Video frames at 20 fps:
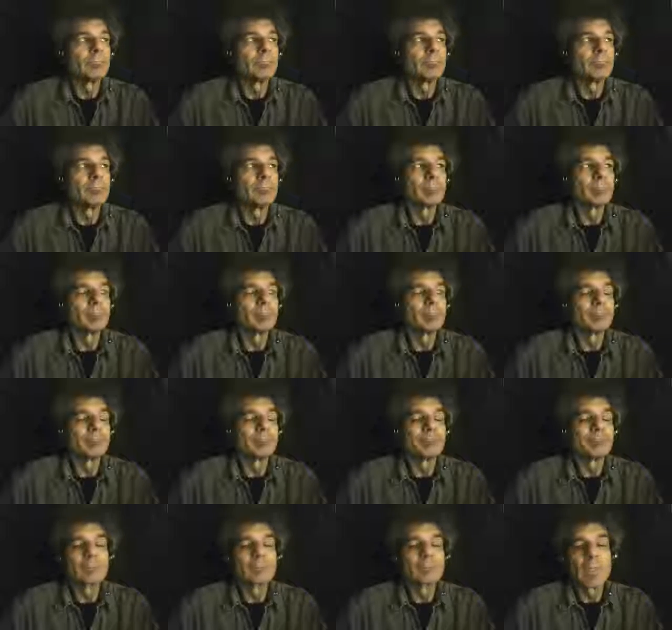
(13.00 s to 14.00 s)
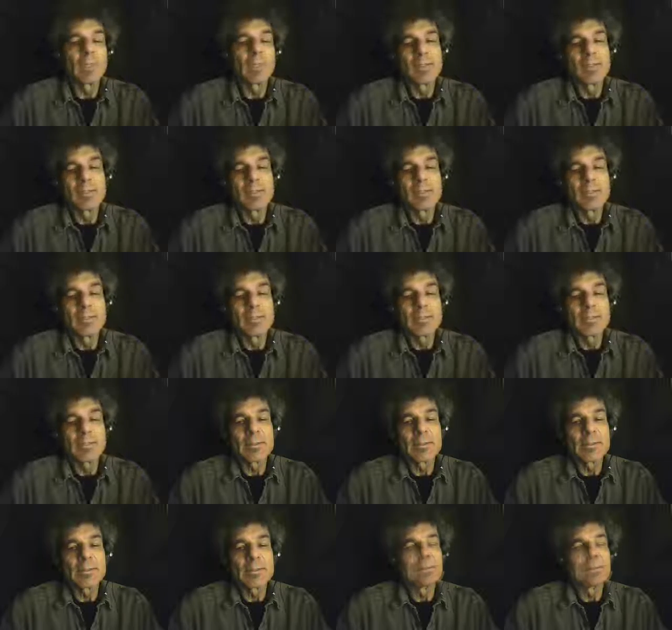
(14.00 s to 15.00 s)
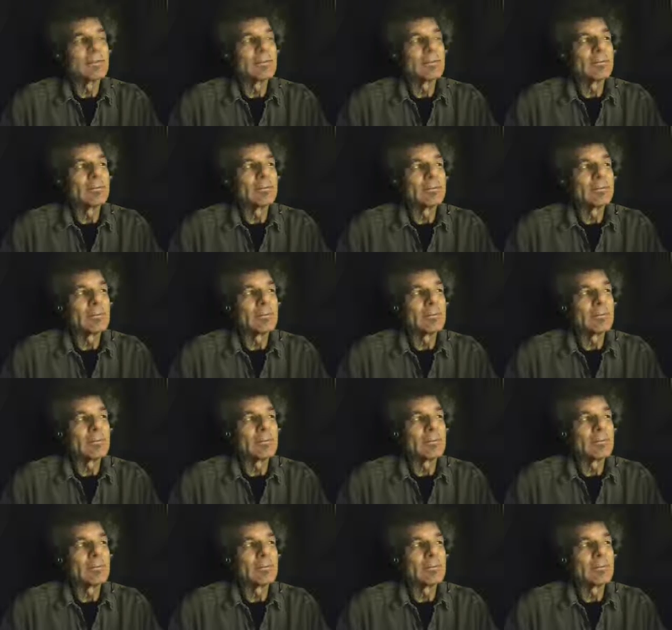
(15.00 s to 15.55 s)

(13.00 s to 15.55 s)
Nothing is said.